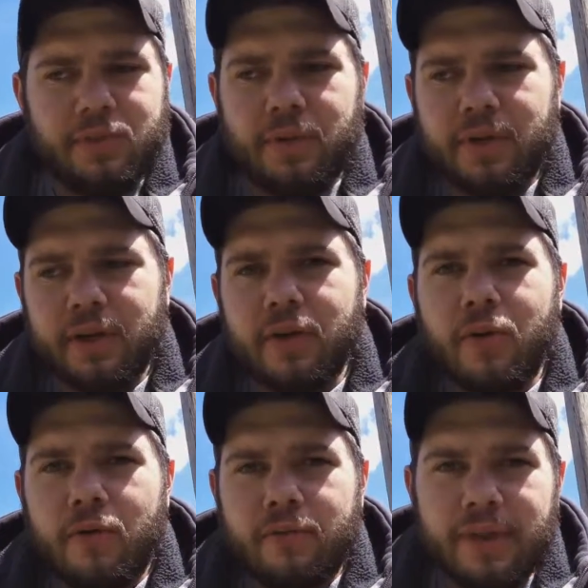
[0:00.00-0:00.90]
and we're going to
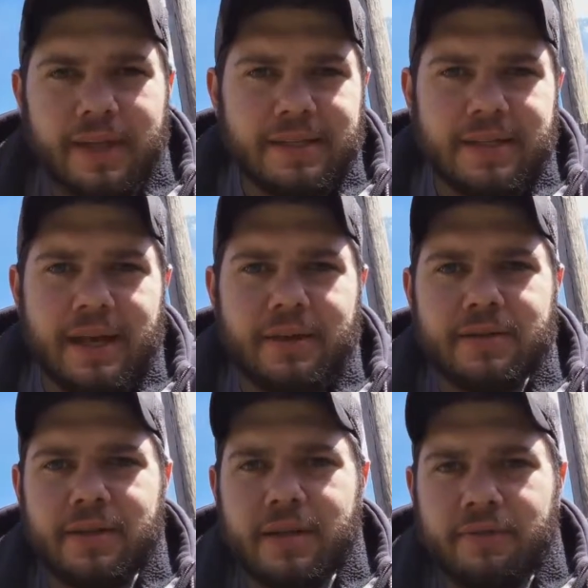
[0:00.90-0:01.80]
go over the ins and
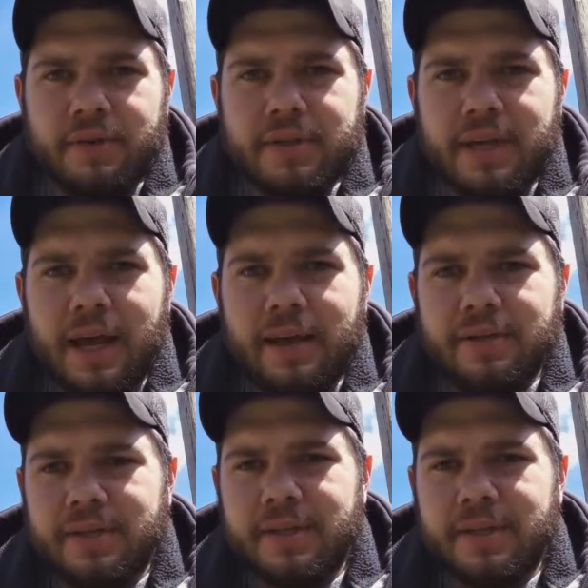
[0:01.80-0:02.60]
outs of the different styles